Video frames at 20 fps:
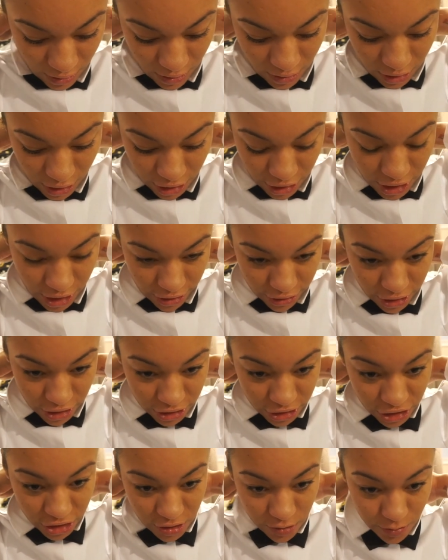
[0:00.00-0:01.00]
You know, you
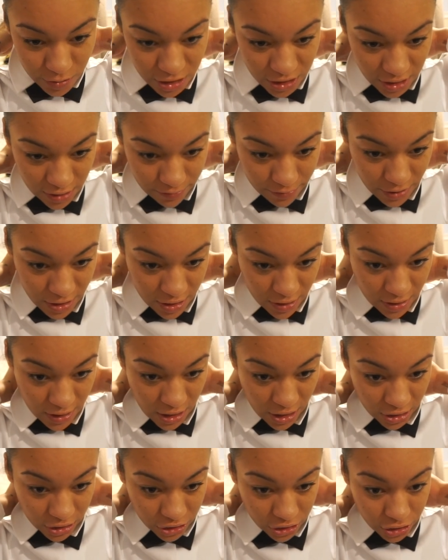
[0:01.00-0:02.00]
just be up in
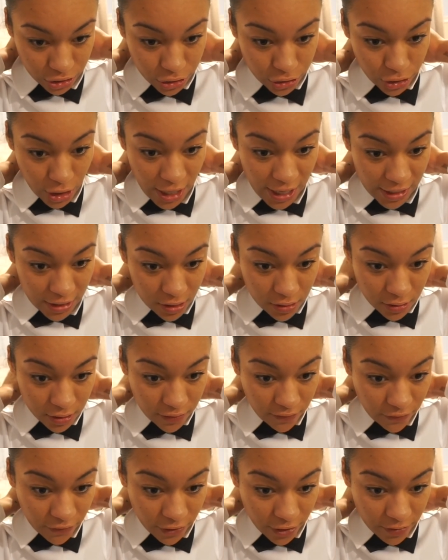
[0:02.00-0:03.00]
there
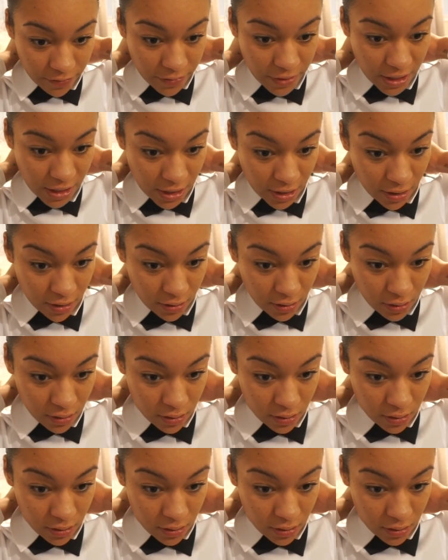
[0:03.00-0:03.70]
strangled for a minute.